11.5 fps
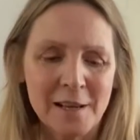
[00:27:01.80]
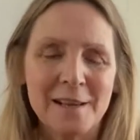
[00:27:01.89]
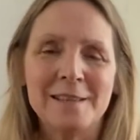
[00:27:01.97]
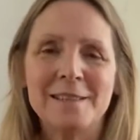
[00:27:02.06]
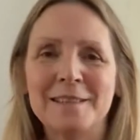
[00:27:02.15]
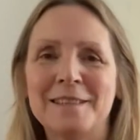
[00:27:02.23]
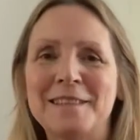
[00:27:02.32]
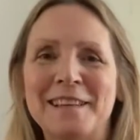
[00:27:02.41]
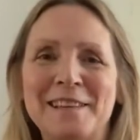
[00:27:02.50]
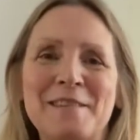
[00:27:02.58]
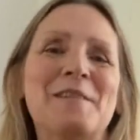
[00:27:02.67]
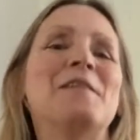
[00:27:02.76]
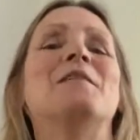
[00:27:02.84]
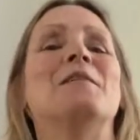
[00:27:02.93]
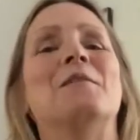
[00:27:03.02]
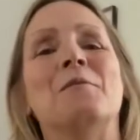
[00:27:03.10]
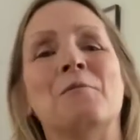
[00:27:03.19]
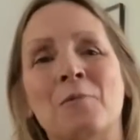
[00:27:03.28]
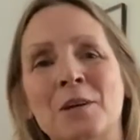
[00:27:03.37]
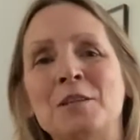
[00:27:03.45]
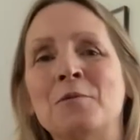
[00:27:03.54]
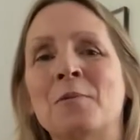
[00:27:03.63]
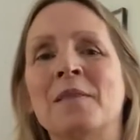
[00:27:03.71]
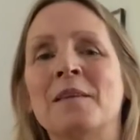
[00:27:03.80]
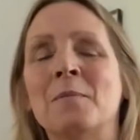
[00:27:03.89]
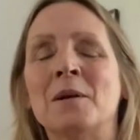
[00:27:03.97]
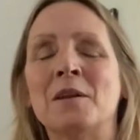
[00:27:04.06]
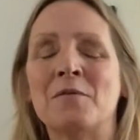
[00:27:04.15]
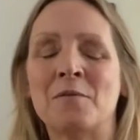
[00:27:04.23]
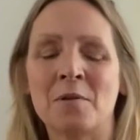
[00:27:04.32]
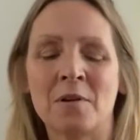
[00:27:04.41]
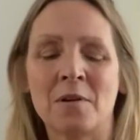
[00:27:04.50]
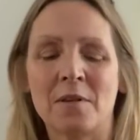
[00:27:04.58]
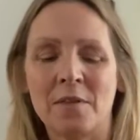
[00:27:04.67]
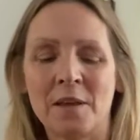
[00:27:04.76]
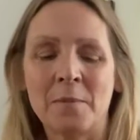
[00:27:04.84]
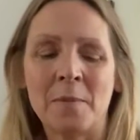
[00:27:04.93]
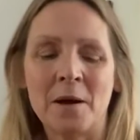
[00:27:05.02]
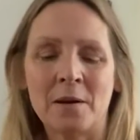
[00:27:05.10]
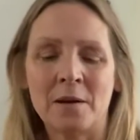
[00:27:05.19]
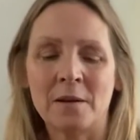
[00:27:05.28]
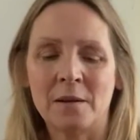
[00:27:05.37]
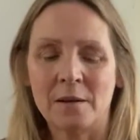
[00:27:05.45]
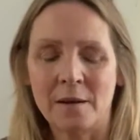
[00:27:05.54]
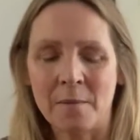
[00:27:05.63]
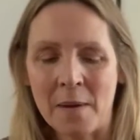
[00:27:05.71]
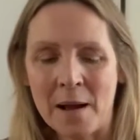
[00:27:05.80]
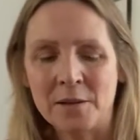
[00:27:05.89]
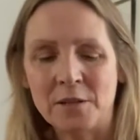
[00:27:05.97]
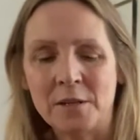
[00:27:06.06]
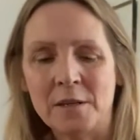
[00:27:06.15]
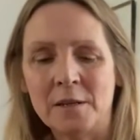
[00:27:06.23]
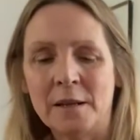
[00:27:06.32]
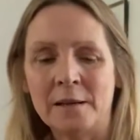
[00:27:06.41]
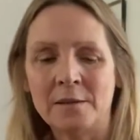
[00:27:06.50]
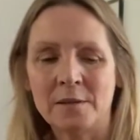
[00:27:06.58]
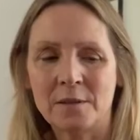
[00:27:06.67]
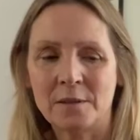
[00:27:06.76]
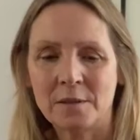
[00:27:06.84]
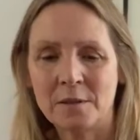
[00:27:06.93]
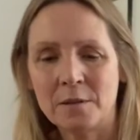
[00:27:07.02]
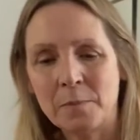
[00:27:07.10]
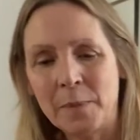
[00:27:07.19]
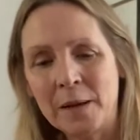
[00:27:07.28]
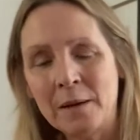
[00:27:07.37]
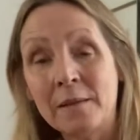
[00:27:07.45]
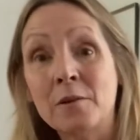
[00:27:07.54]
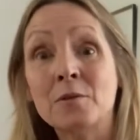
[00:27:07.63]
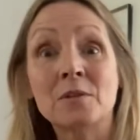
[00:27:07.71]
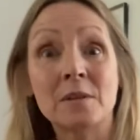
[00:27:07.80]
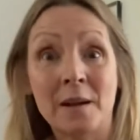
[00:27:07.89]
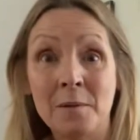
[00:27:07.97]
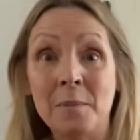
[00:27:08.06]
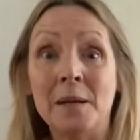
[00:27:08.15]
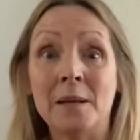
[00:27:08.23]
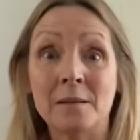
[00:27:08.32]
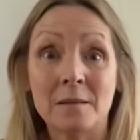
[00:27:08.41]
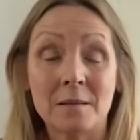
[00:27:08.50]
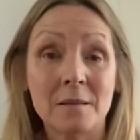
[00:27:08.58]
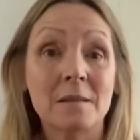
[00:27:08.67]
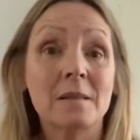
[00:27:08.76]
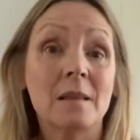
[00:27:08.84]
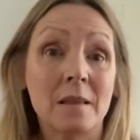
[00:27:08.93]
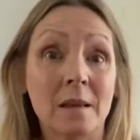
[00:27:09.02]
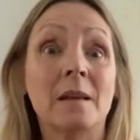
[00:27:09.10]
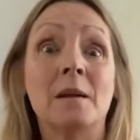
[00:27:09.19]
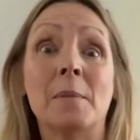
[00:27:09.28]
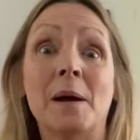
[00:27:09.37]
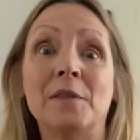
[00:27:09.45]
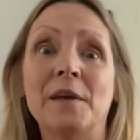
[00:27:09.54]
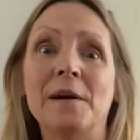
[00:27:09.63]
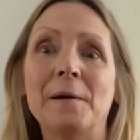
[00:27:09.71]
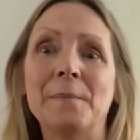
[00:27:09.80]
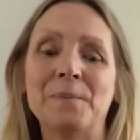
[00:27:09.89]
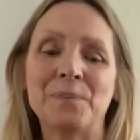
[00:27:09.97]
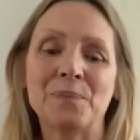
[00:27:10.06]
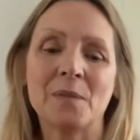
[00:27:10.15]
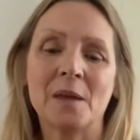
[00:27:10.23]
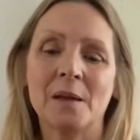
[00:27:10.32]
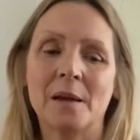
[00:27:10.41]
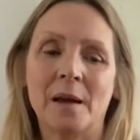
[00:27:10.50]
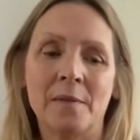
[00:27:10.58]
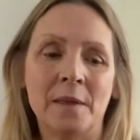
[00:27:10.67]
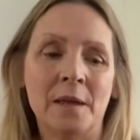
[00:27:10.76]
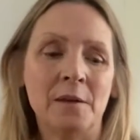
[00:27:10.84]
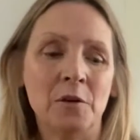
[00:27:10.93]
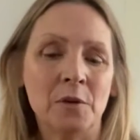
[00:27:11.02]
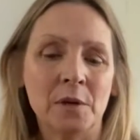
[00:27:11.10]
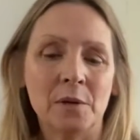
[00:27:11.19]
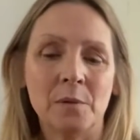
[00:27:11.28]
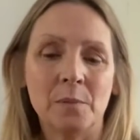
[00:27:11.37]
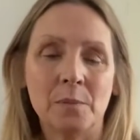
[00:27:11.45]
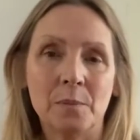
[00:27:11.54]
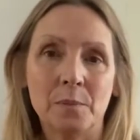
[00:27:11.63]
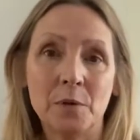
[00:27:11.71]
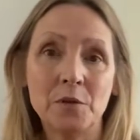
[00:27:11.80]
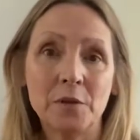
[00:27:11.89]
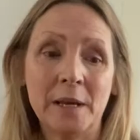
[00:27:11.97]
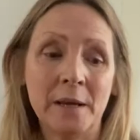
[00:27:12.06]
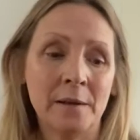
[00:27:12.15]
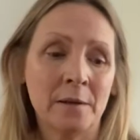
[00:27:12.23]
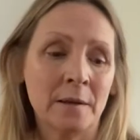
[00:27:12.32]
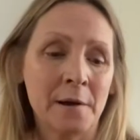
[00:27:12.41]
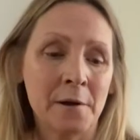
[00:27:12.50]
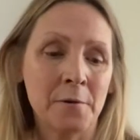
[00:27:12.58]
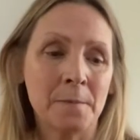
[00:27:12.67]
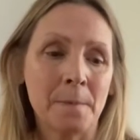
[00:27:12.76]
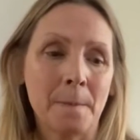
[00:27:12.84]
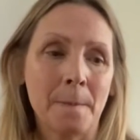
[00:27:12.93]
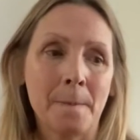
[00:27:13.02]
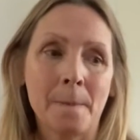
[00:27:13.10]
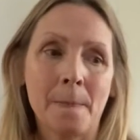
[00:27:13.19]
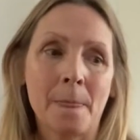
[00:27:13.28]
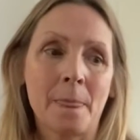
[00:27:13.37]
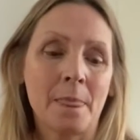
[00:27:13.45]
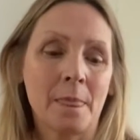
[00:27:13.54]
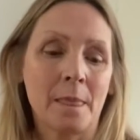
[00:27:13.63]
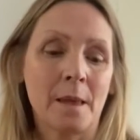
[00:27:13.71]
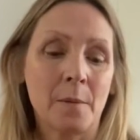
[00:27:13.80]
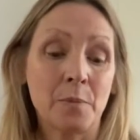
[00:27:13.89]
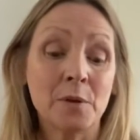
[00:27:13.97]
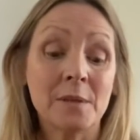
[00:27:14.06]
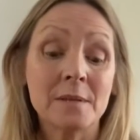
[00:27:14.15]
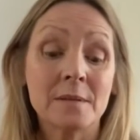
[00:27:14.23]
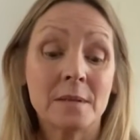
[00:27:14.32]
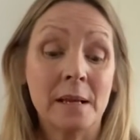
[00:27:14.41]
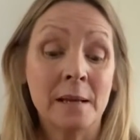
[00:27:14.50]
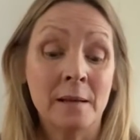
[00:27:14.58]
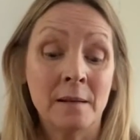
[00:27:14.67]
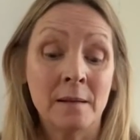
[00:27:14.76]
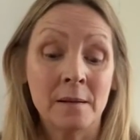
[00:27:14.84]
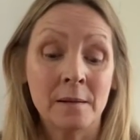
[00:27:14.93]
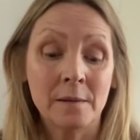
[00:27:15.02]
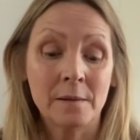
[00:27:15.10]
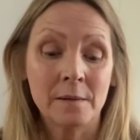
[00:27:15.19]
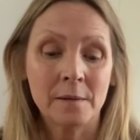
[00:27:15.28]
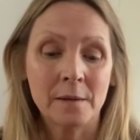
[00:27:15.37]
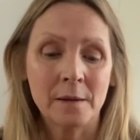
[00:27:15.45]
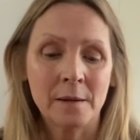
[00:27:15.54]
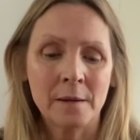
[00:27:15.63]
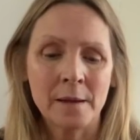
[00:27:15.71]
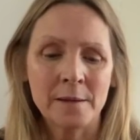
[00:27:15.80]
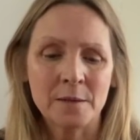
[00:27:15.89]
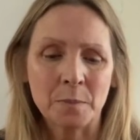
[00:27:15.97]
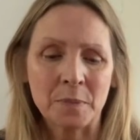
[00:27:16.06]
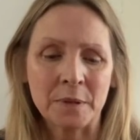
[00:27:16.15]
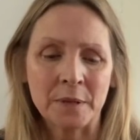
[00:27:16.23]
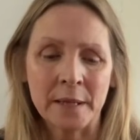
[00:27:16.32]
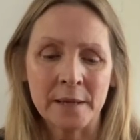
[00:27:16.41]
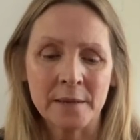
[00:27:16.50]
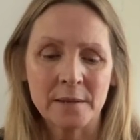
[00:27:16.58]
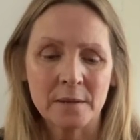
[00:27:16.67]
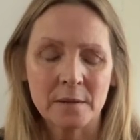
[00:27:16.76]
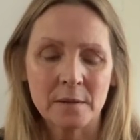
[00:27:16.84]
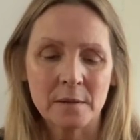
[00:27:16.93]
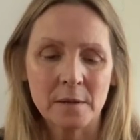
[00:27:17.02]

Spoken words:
Just, what do you want that money for? Think about it, imagine it, and just spend those 9 minutes thinking about that. And then you can put your candle out, put this in a nice place.